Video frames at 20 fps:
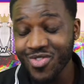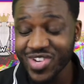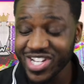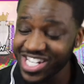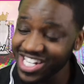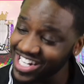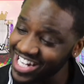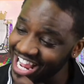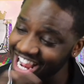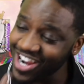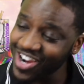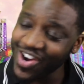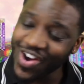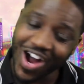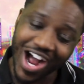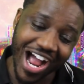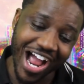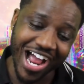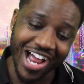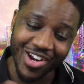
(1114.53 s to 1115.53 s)
really like
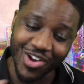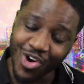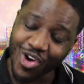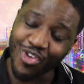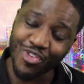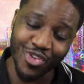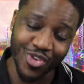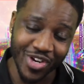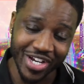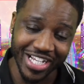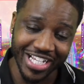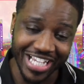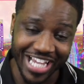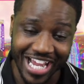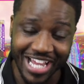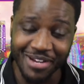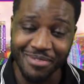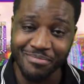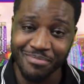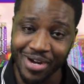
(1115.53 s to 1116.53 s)
going over
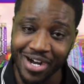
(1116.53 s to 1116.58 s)
again,